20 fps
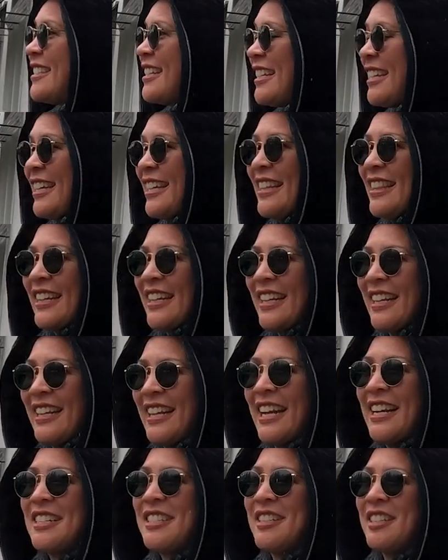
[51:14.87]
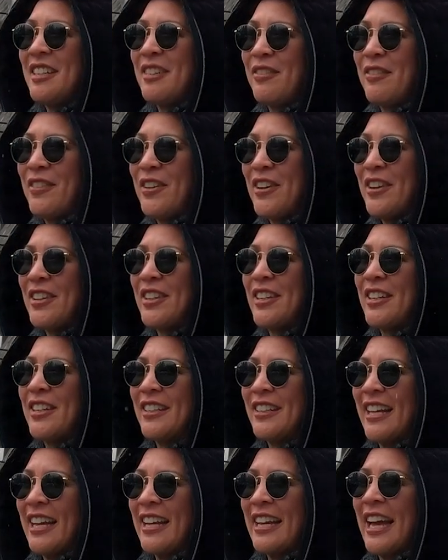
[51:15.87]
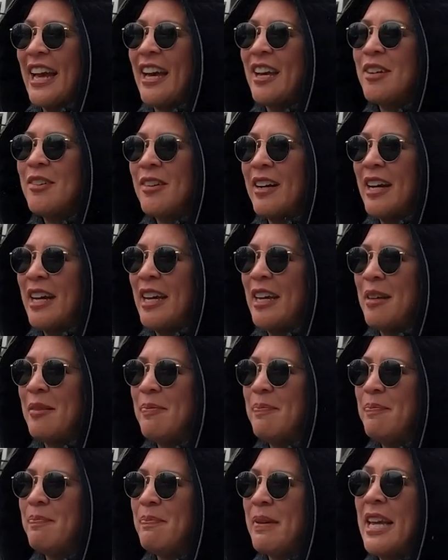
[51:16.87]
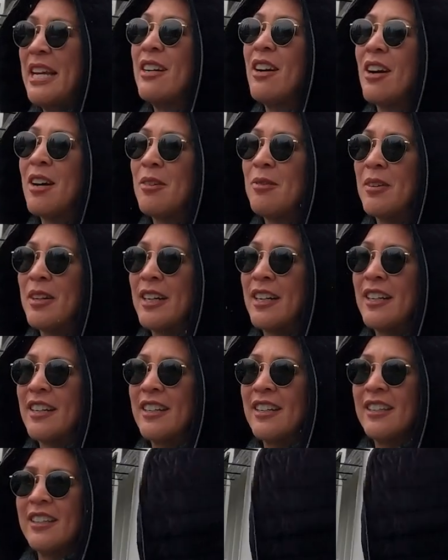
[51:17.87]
see the connection further, like how do I make artwork